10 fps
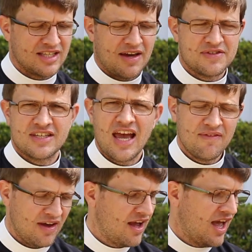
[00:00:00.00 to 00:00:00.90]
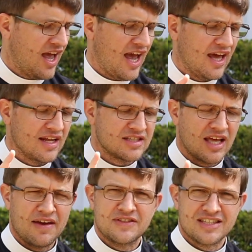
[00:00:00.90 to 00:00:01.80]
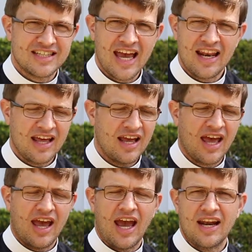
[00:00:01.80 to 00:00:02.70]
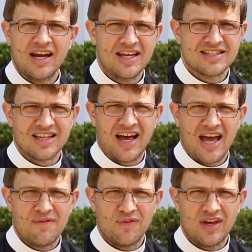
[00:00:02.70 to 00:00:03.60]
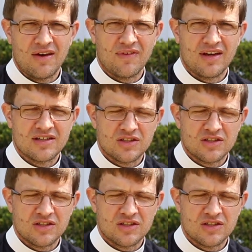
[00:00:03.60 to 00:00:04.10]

life-saving, and it's life-sustaining, and it is life-giving.